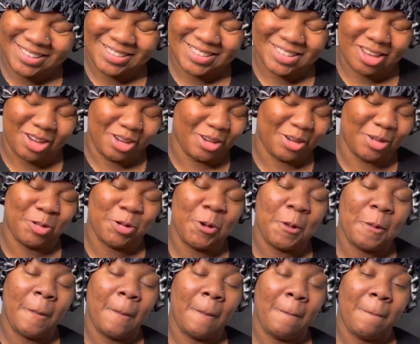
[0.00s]
So
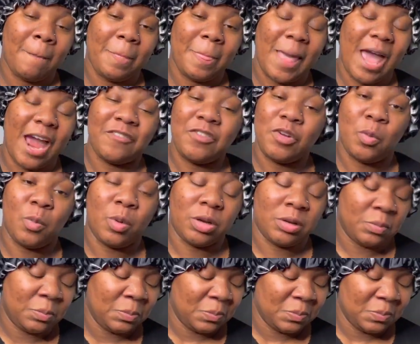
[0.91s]

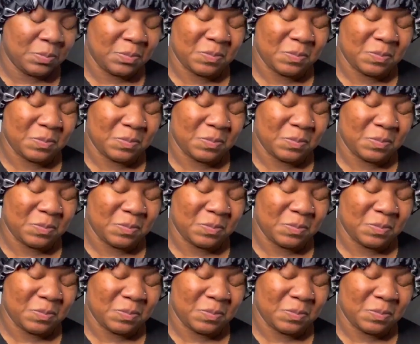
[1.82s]
everyone,